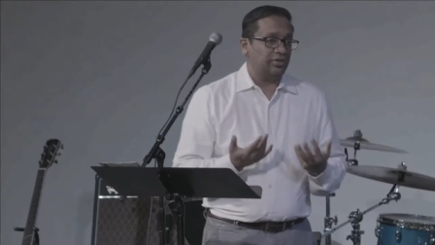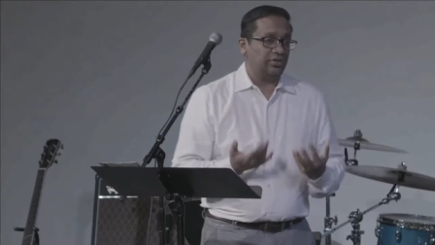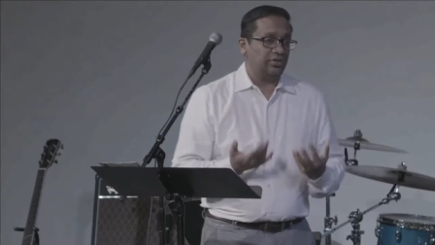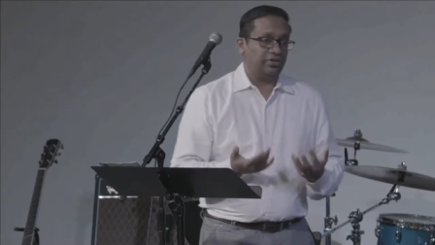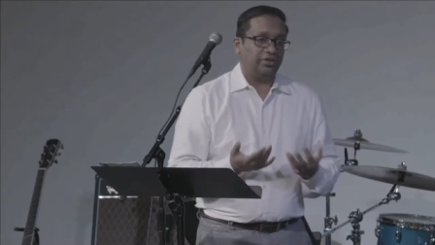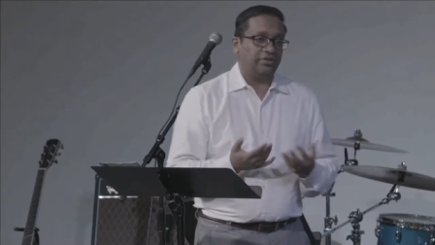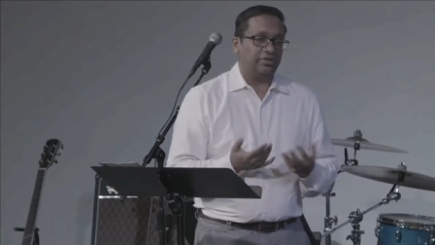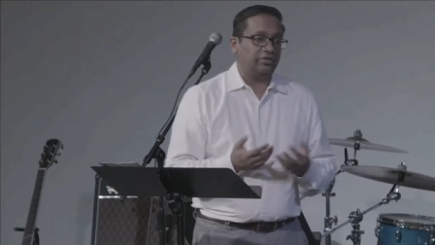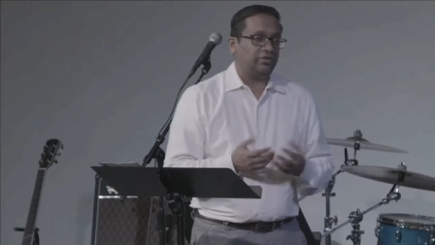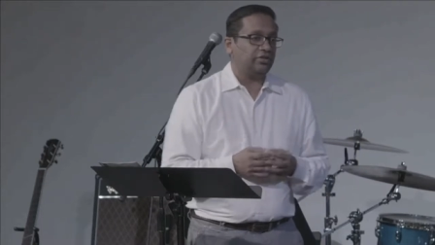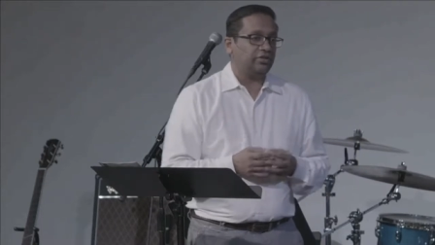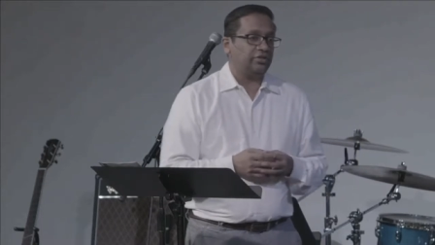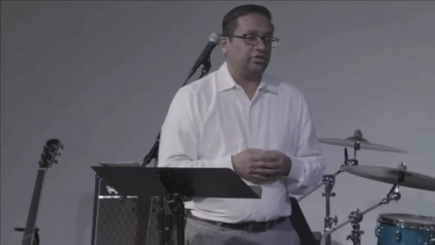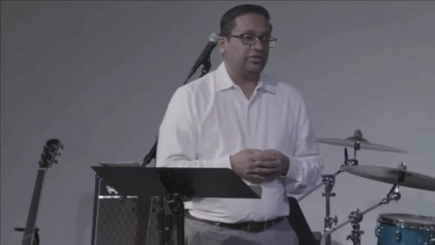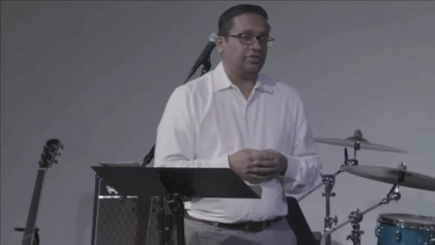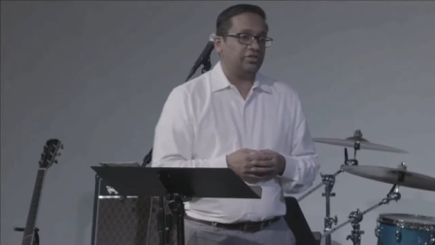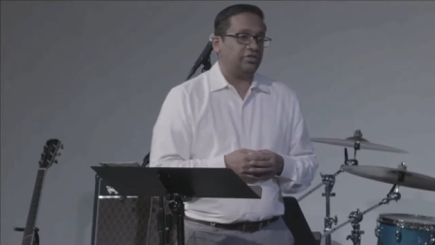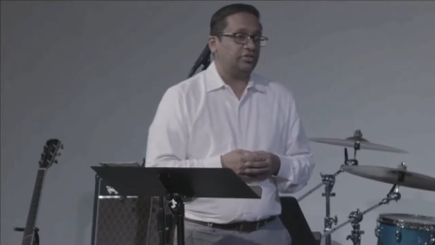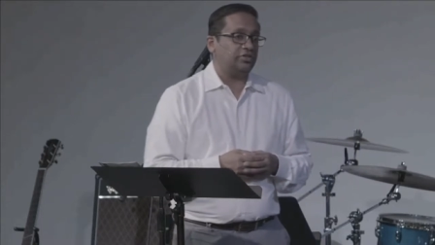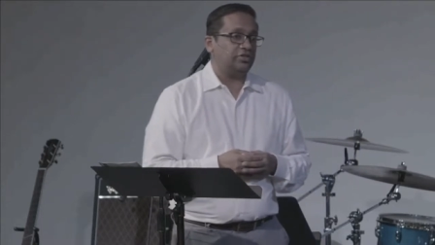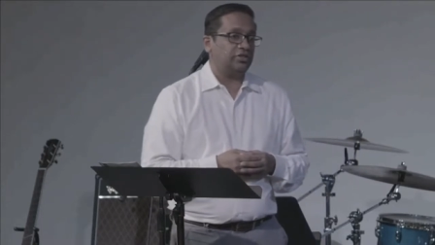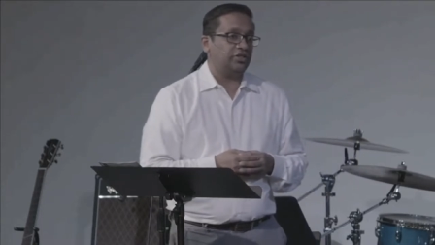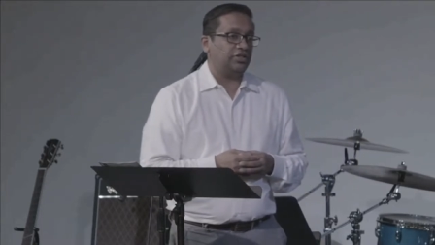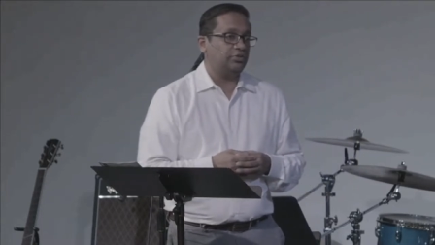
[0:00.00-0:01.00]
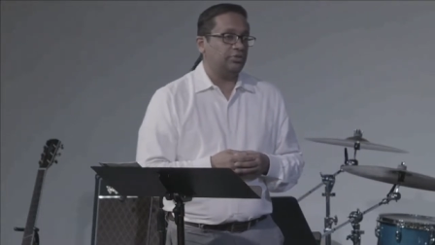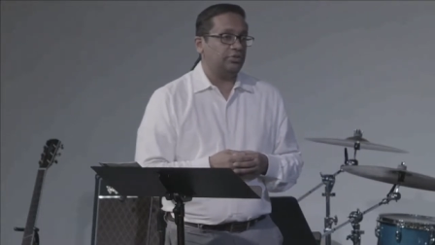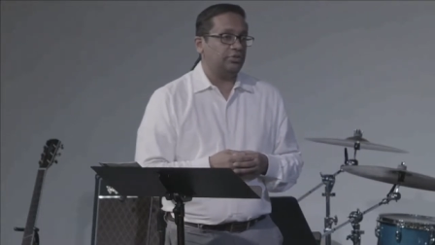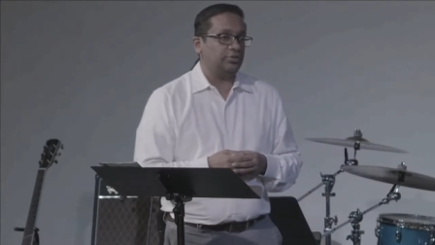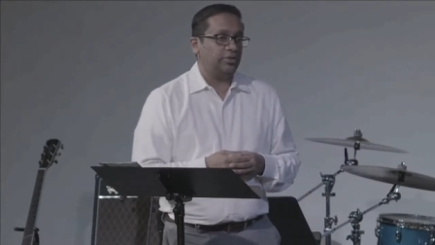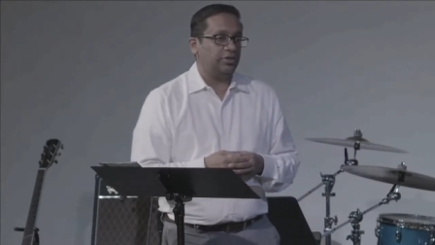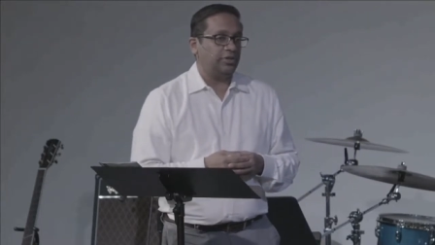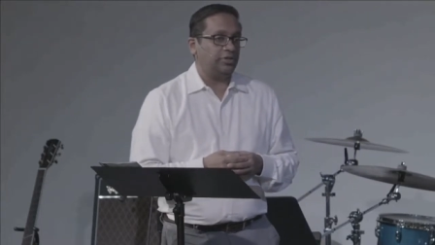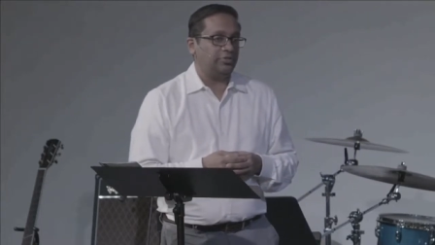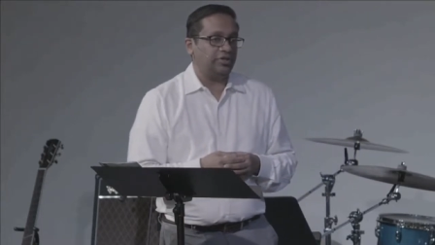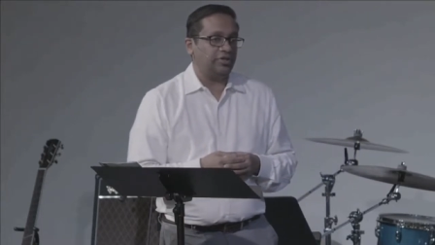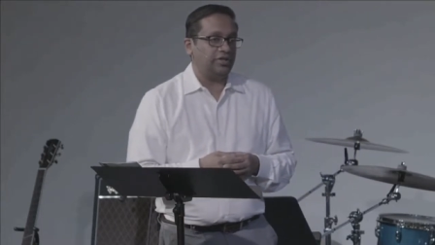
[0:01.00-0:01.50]
a leader of the church, he was
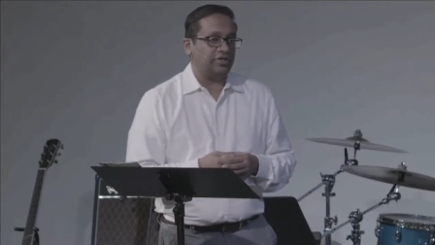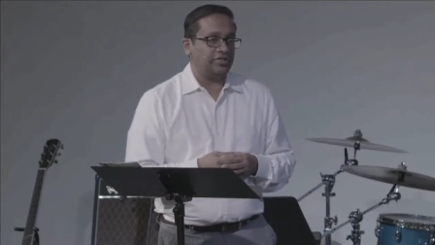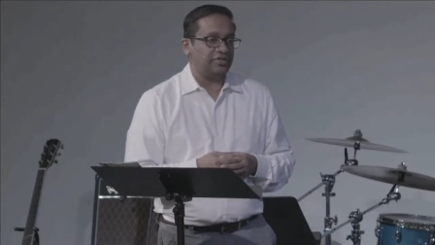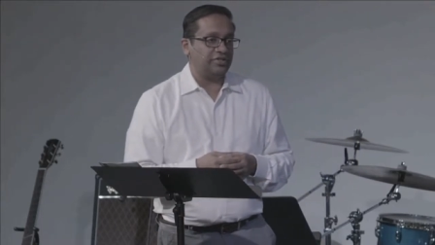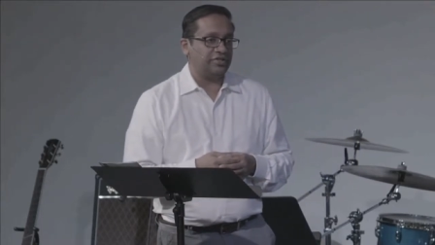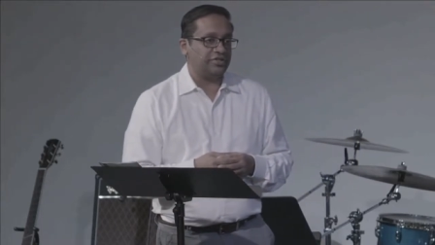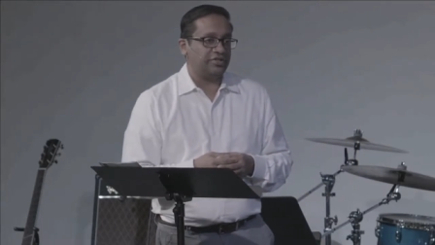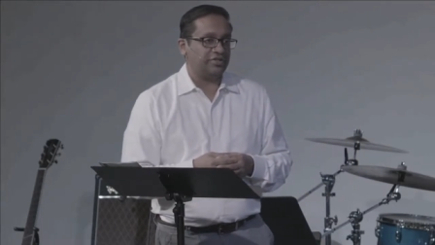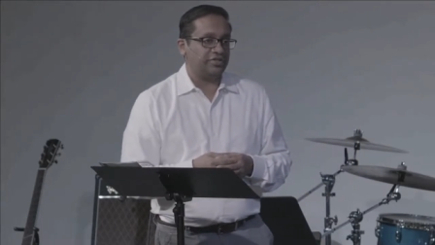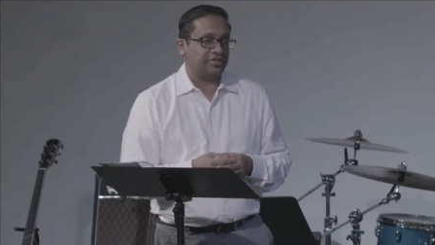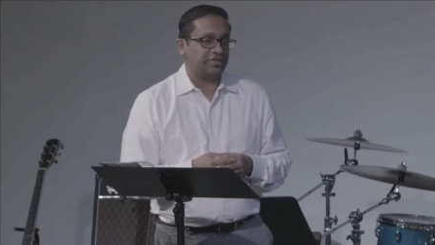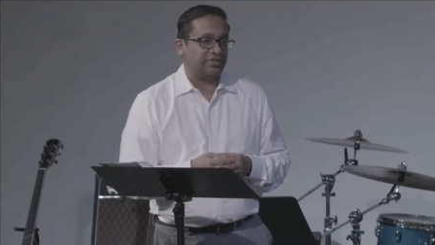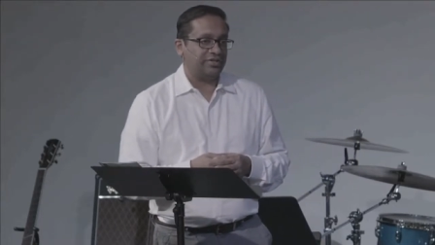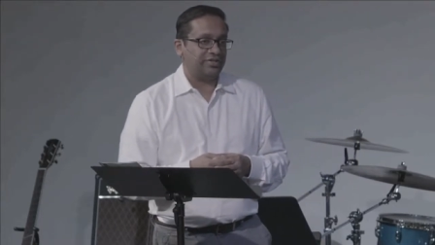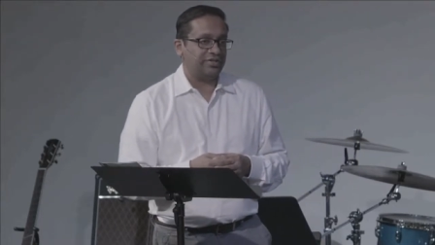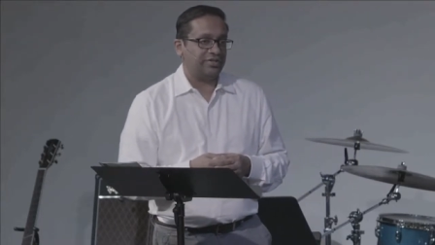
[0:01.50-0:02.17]
being racist.